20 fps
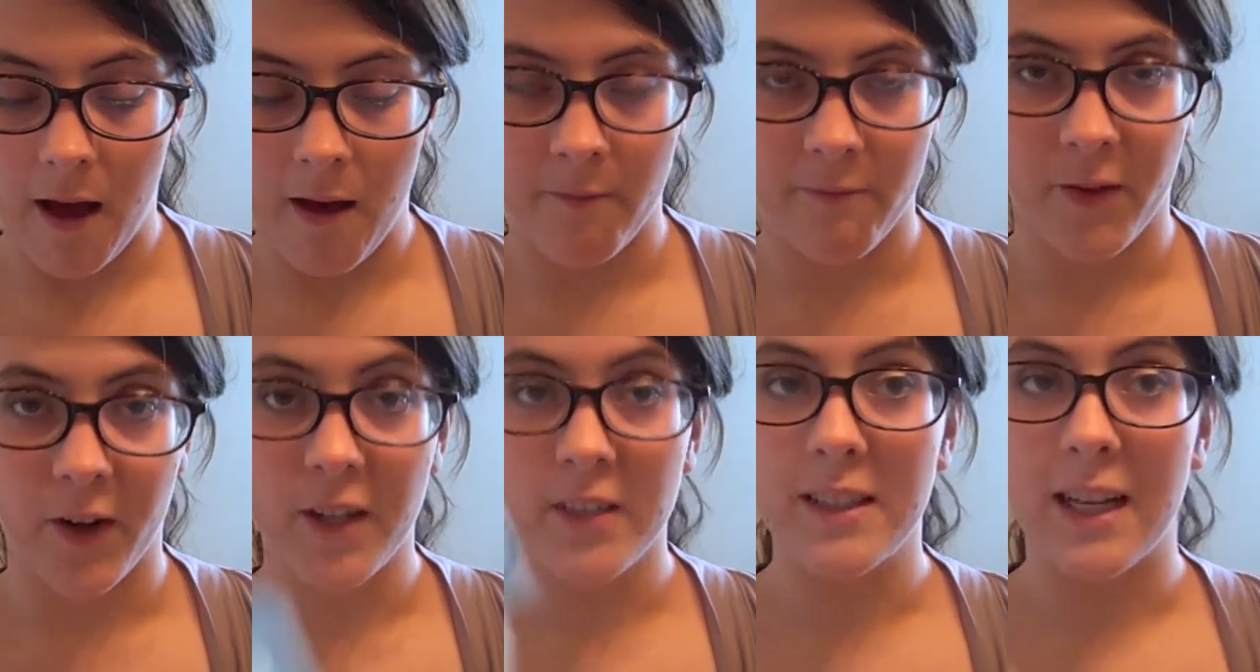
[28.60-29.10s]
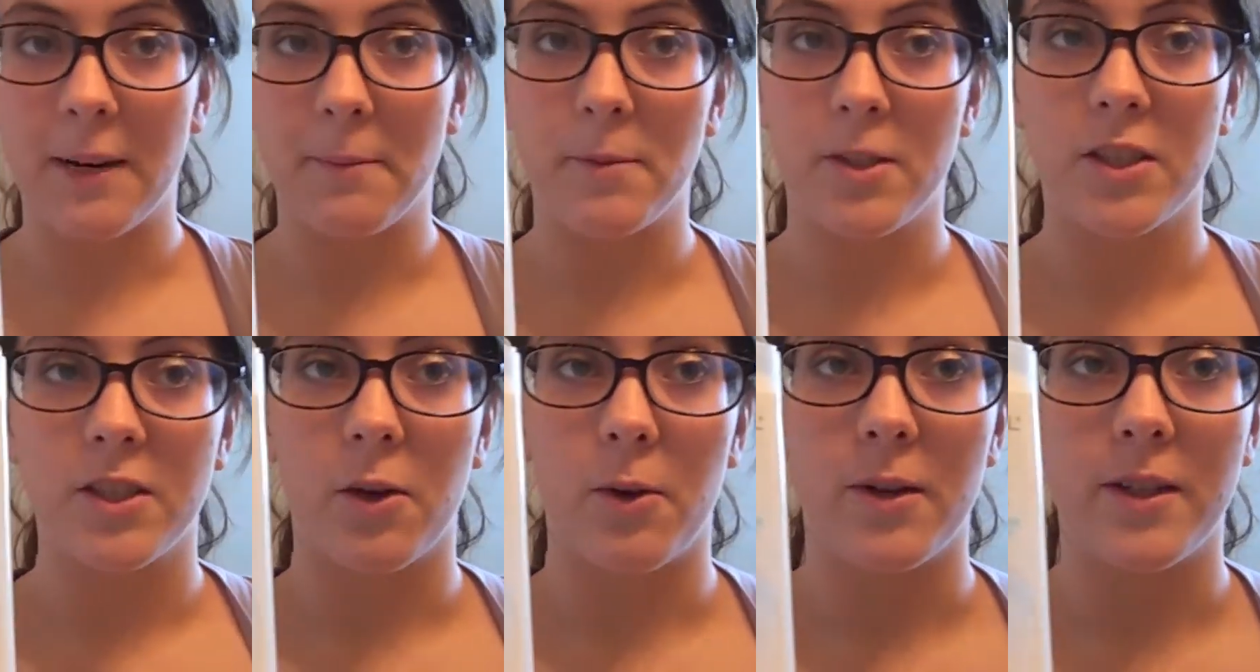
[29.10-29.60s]
First, I'm
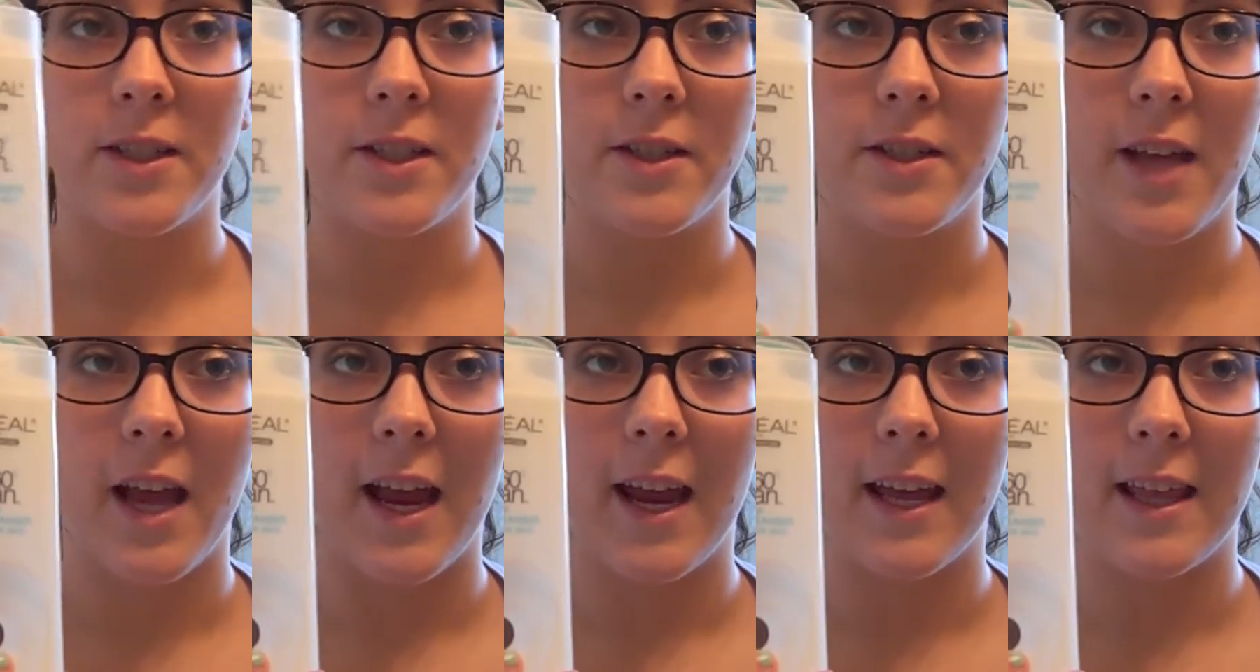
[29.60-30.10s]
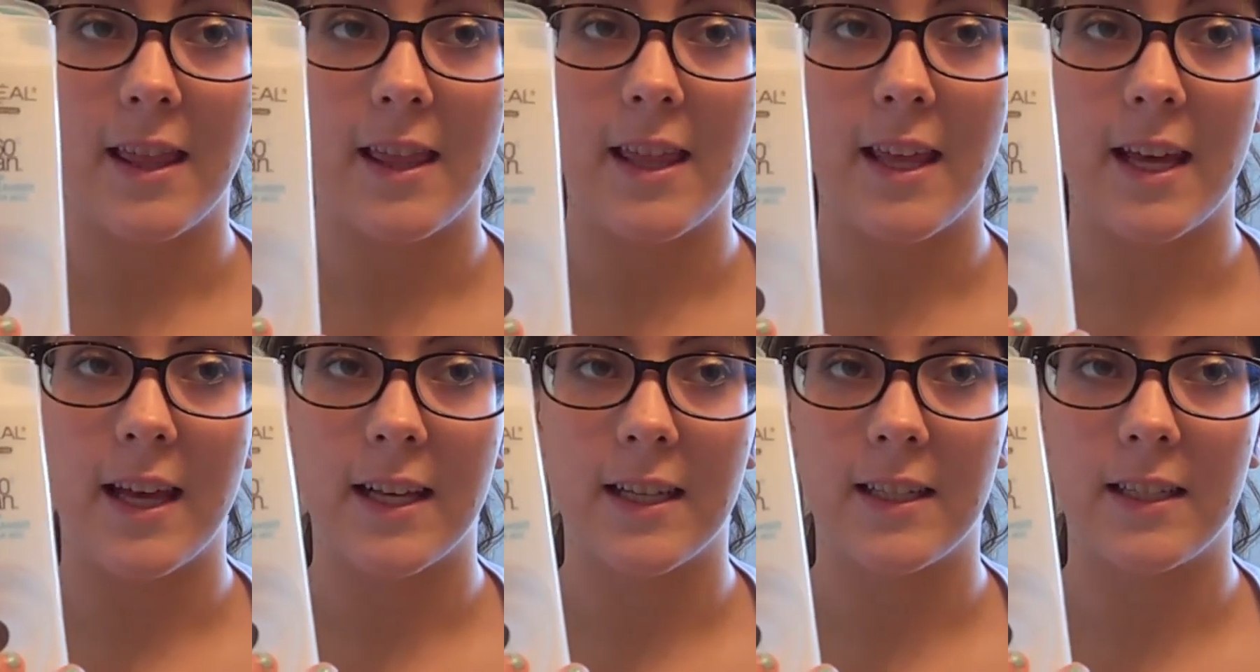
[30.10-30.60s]
just going to take
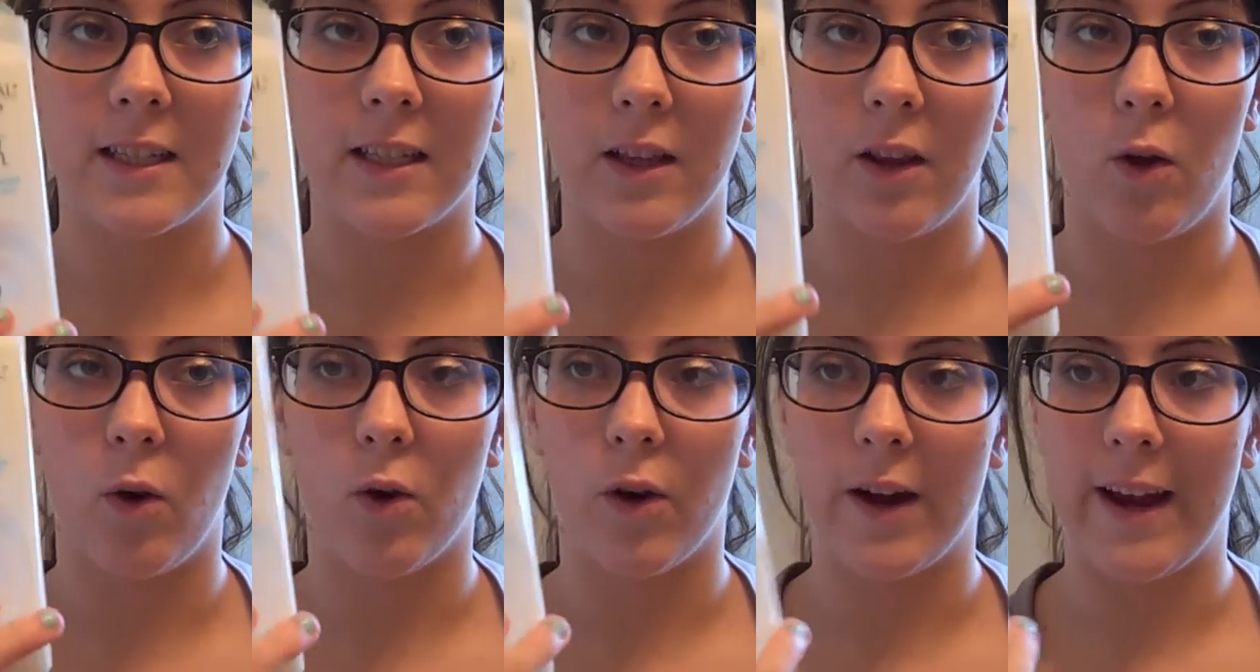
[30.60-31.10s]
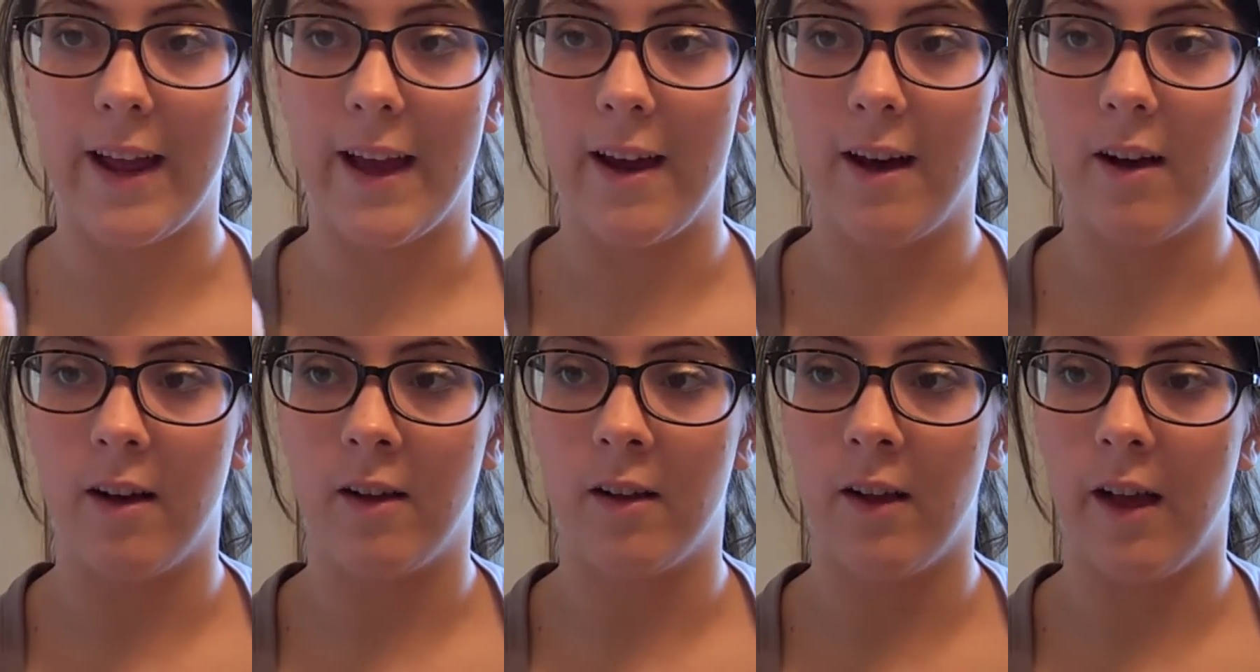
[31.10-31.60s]
this
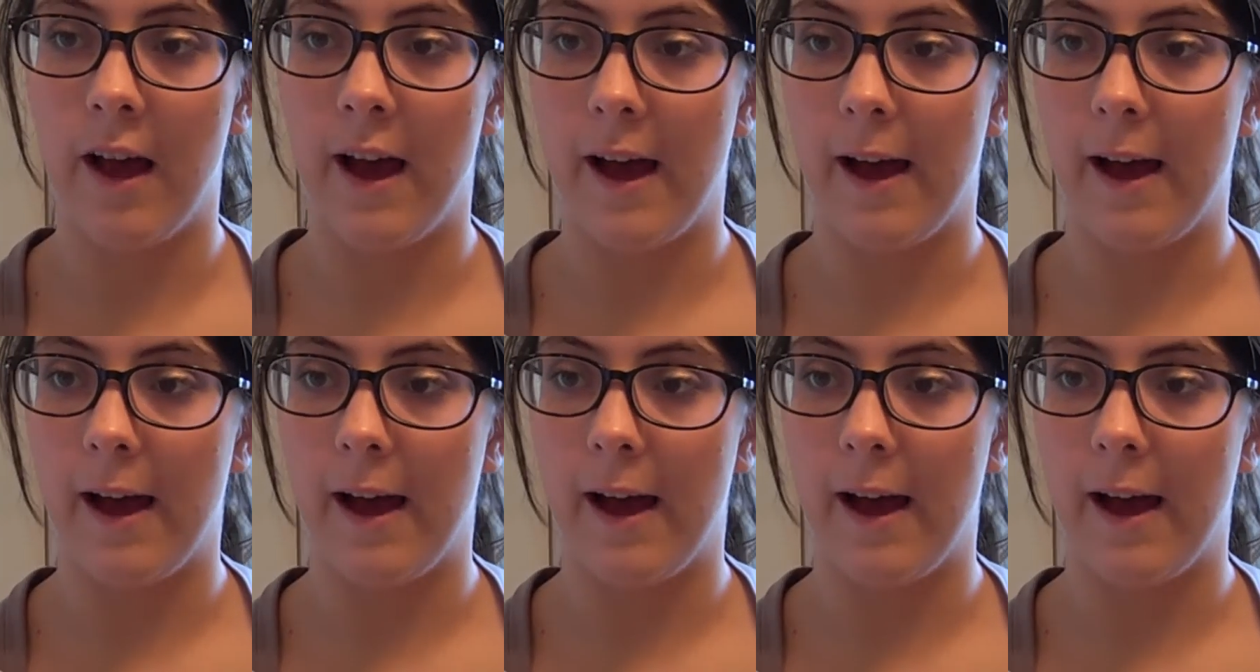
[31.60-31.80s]
L'Oreal